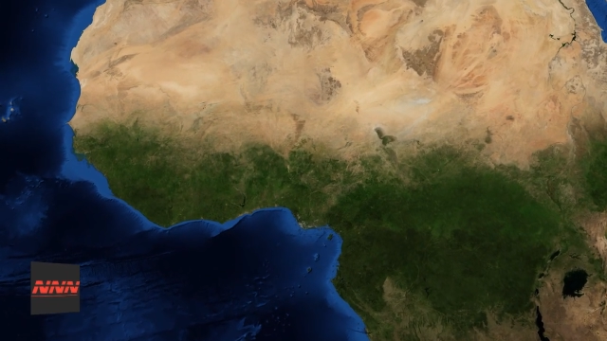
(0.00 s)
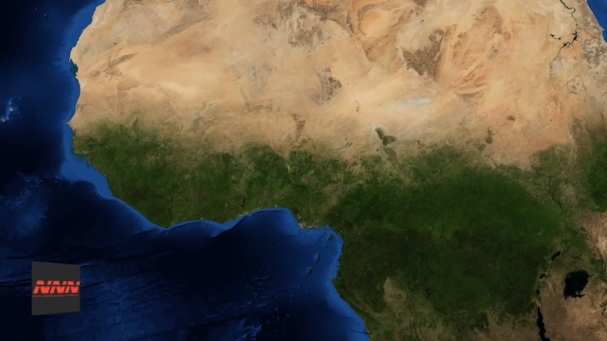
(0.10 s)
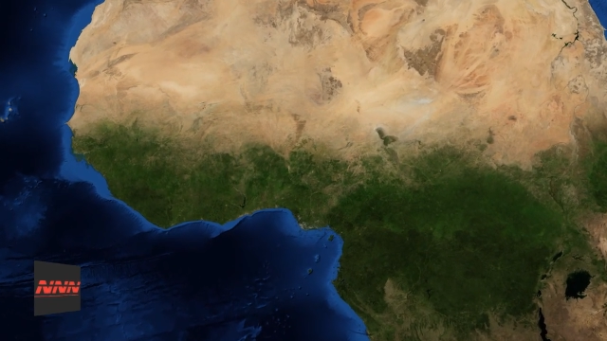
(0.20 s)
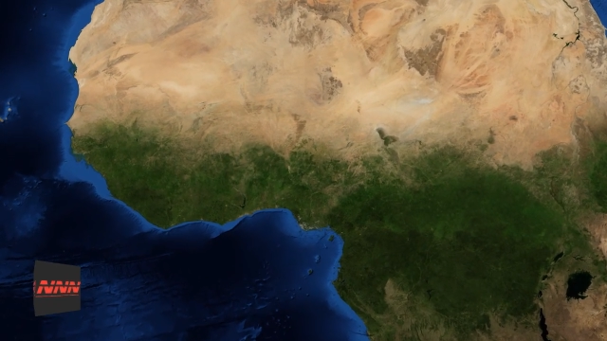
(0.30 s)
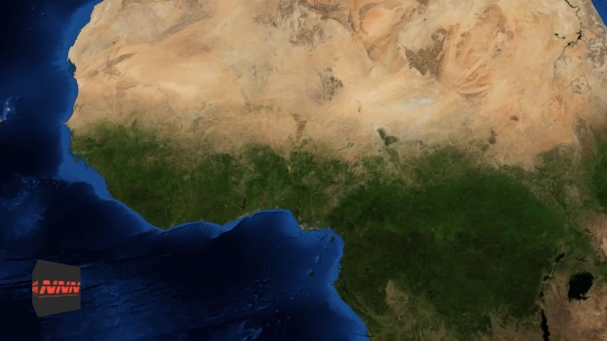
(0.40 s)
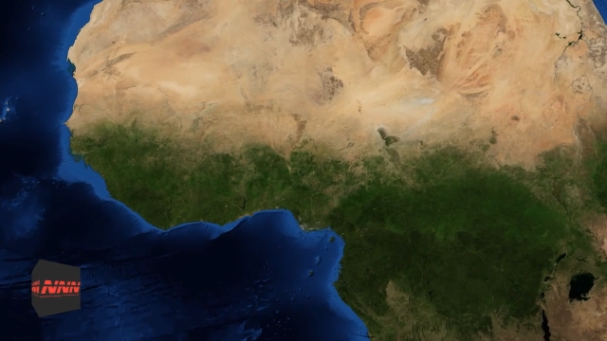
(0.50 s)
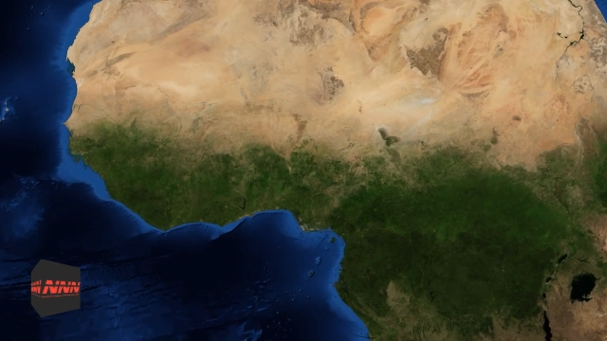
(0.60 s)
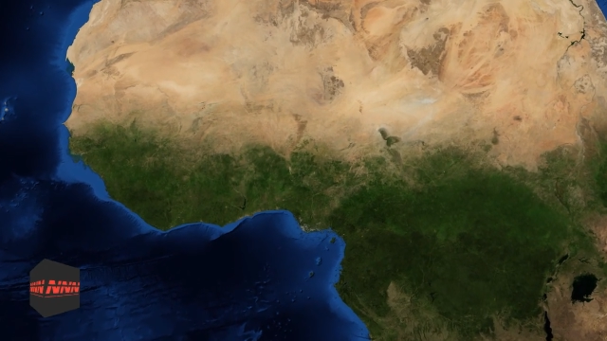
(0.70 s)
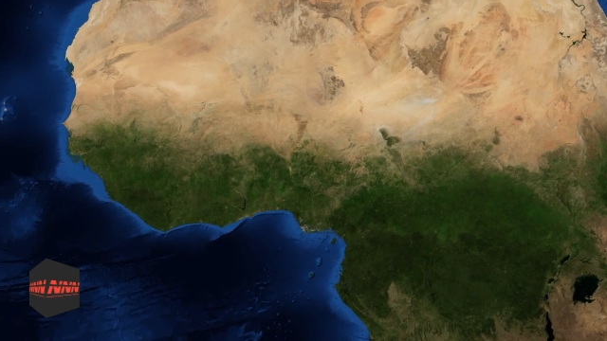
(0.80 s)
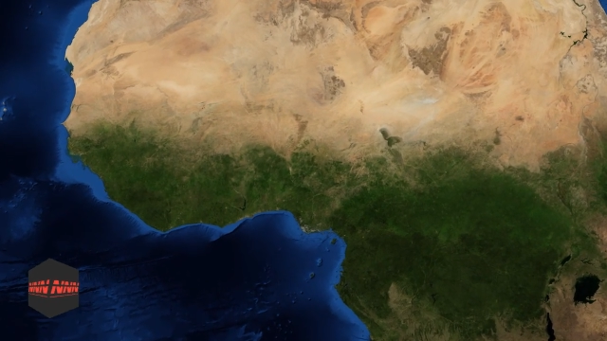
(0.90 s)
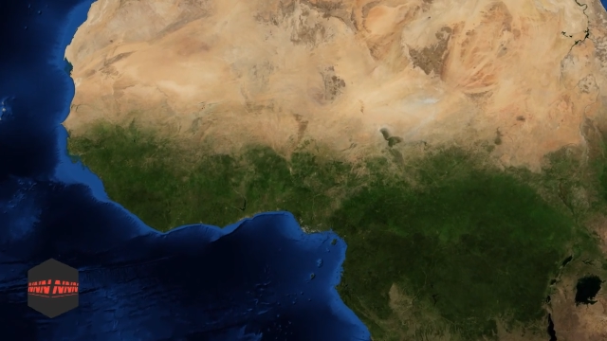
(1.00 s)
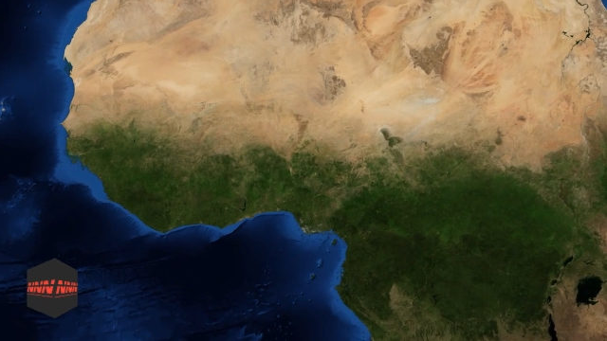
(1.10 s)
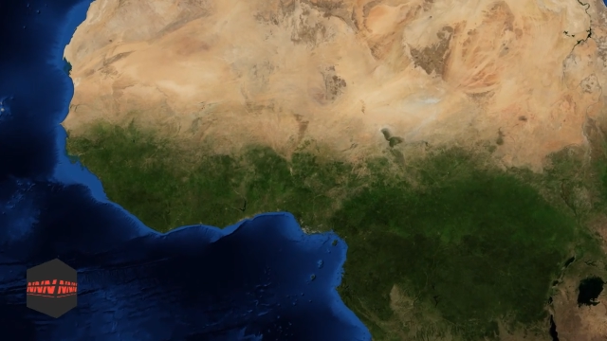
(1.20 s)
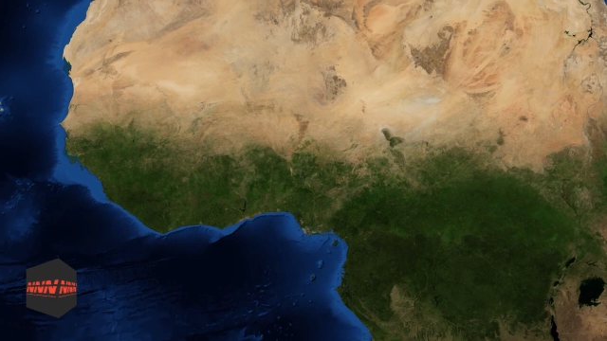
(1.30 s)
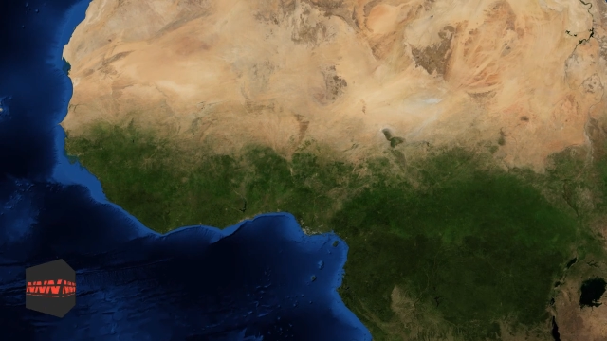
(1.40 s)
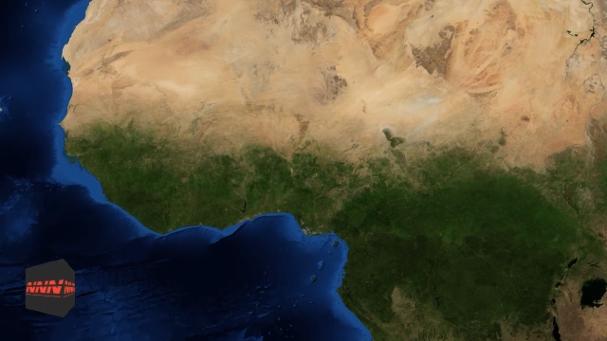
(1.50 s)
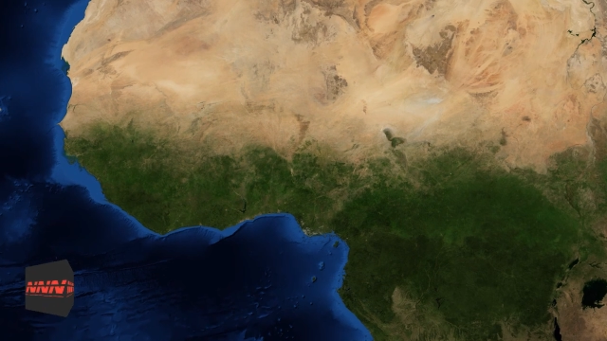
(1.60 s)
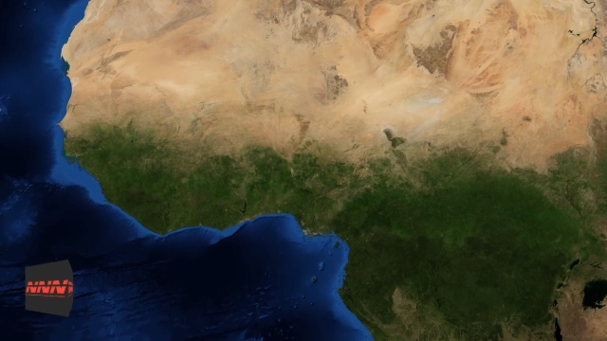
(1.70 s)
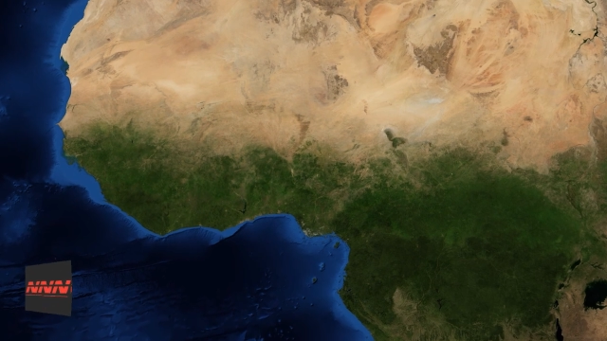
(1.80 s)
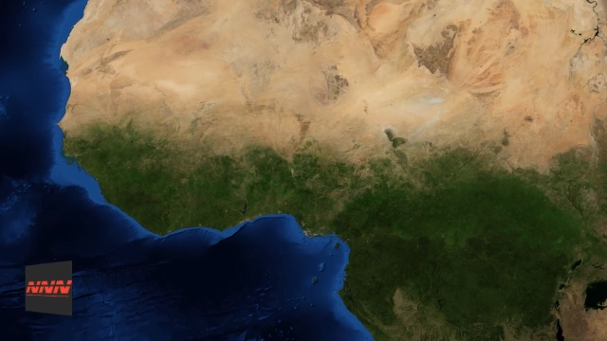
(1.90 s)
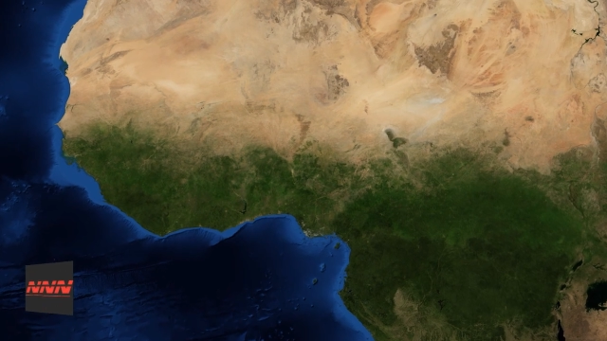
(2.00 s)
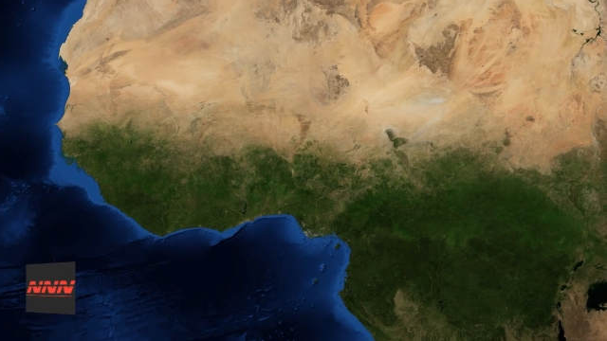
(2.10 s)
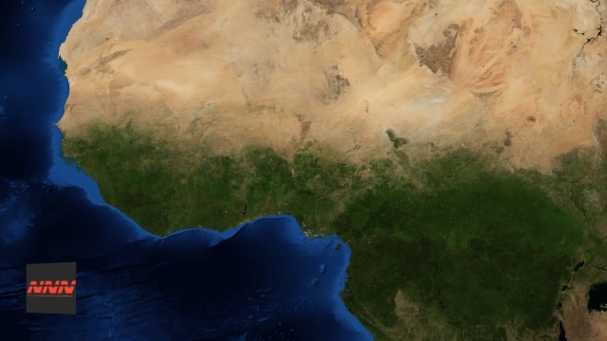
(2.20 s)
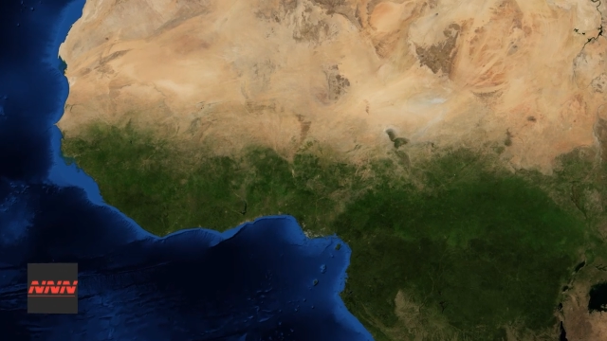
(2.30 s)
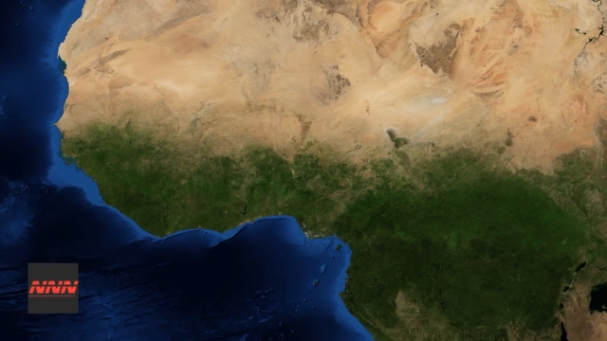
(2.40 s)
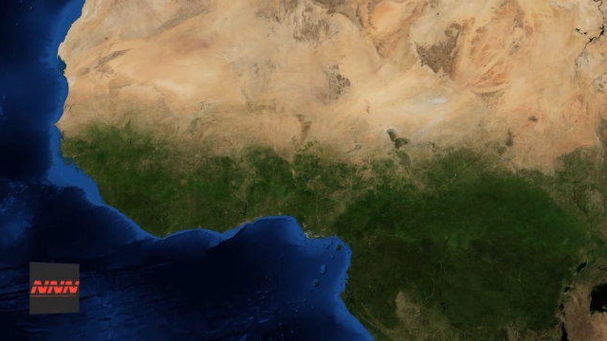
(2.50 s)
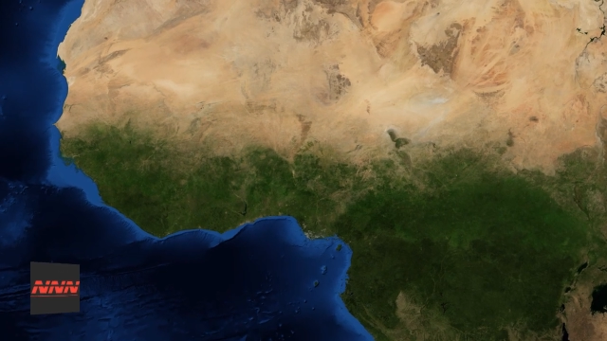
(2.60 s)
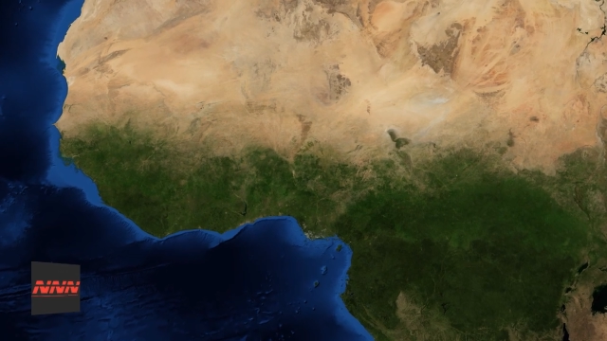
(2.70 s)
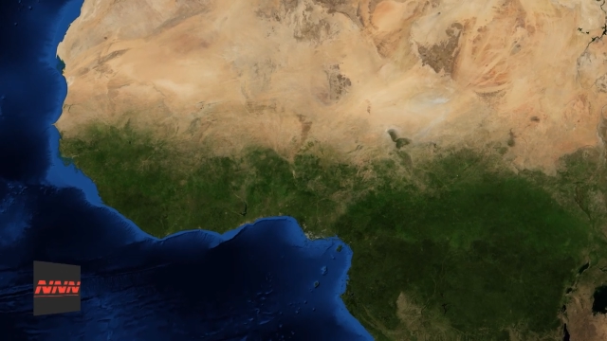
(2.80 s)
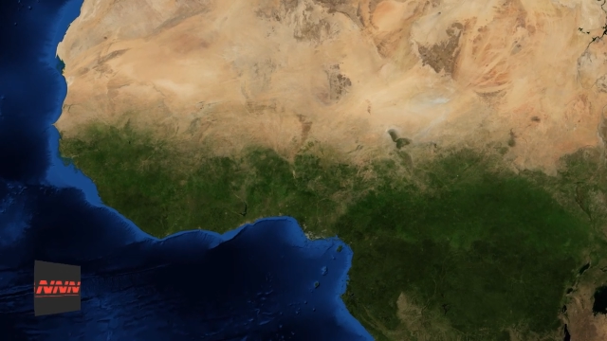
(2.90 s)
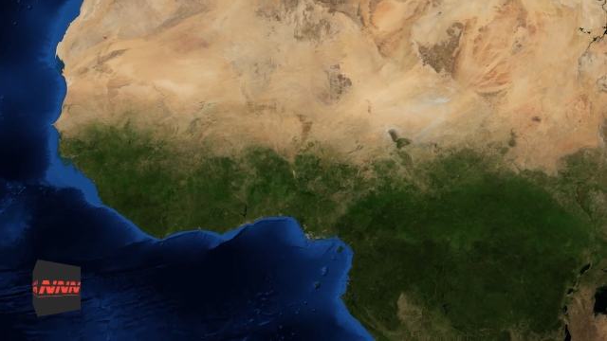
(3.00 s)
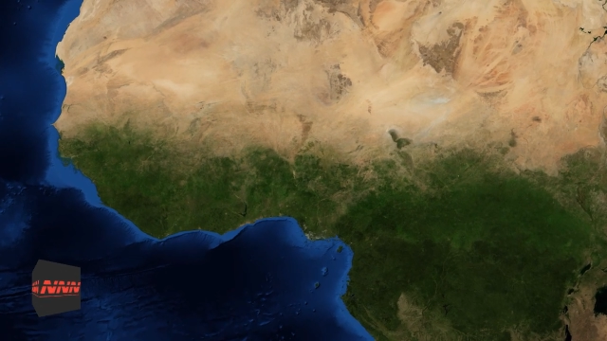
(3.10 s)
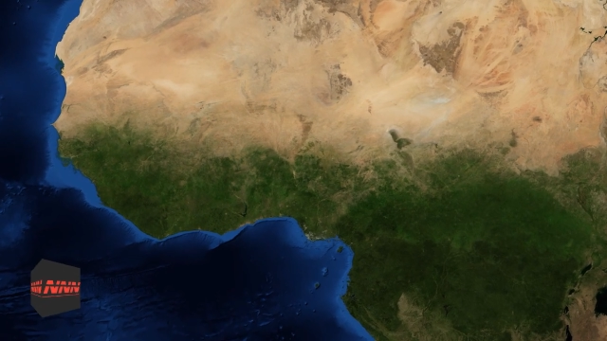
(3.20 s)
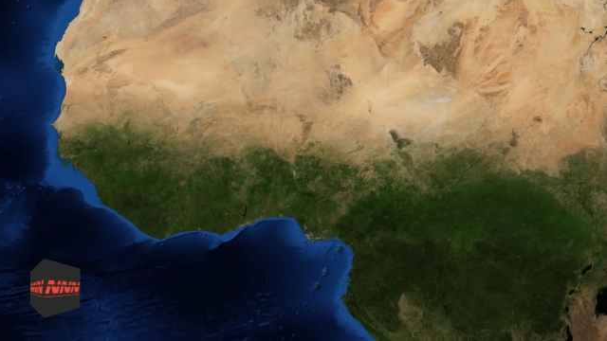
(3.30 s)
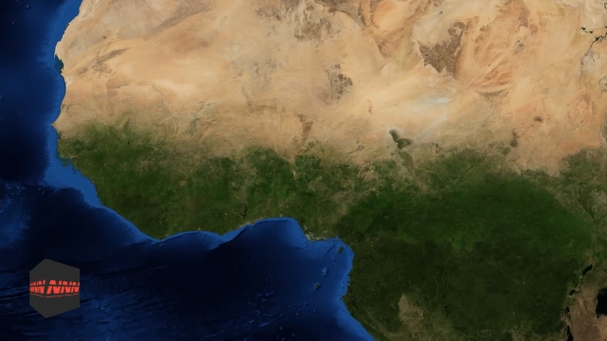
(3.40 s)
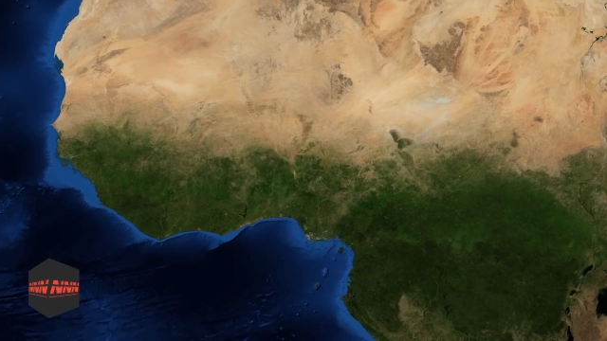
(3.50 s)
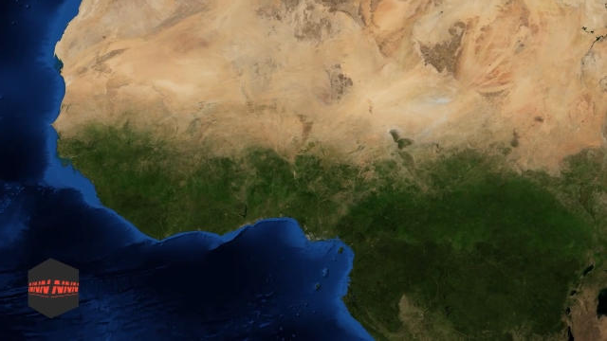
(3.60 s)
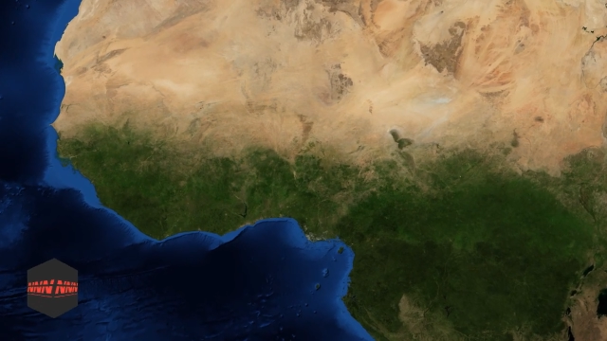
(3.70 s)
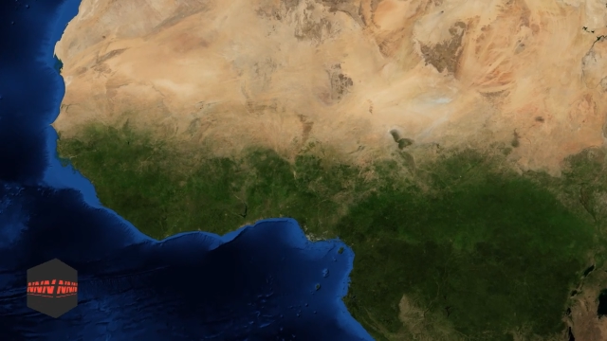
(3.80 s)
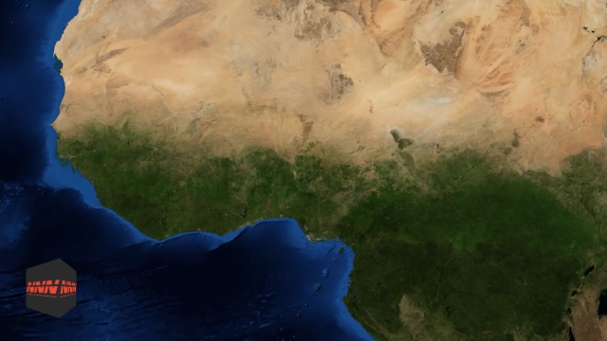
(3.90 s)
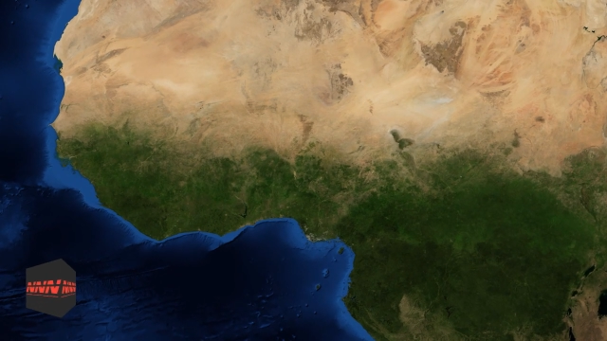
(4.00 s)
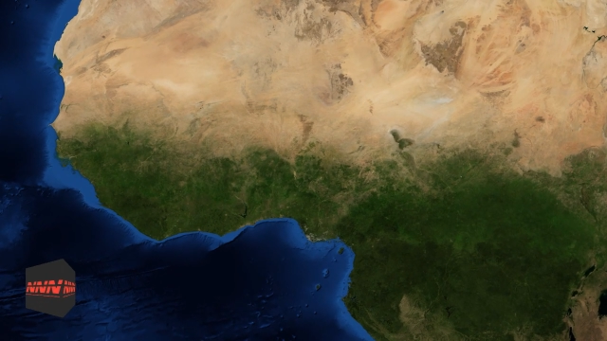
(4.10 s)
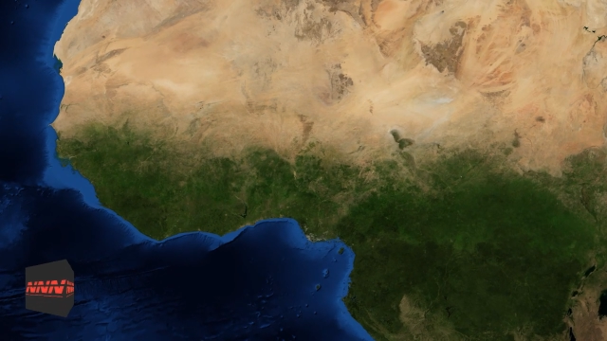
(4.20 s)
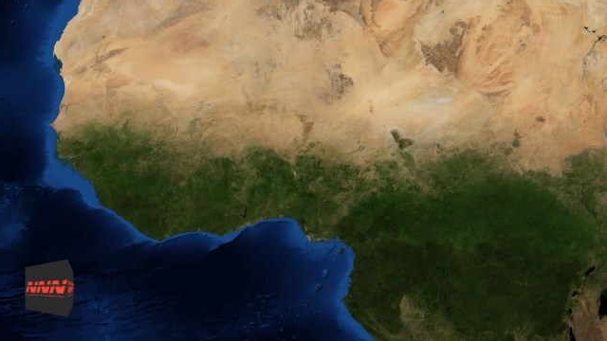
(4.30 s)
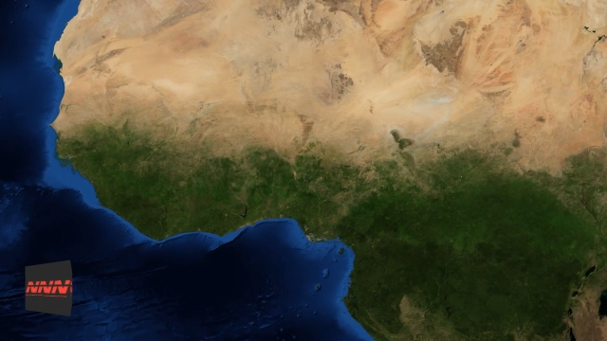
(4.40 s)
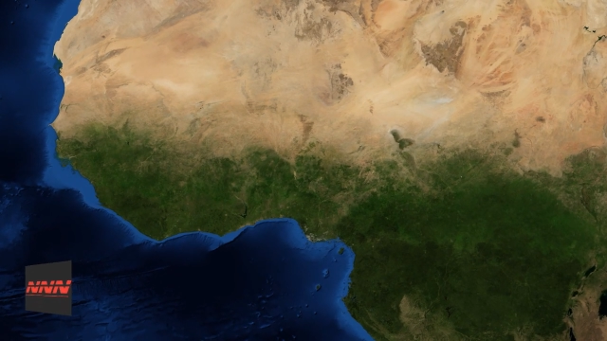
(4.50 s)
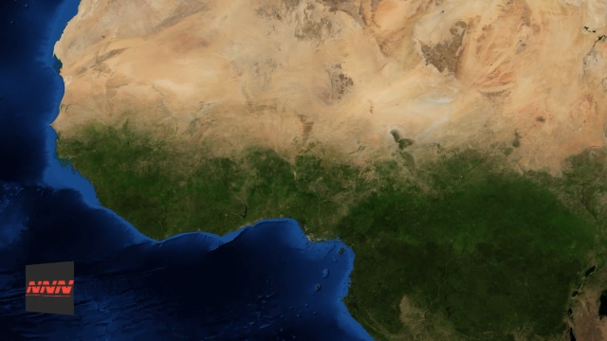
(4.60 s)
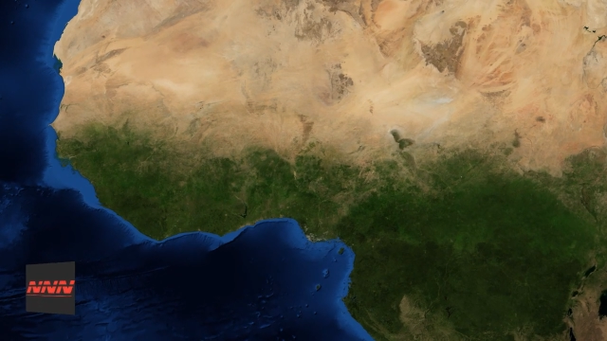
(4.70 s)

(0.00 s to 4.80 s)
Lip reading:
Nobody's mouth can be seen.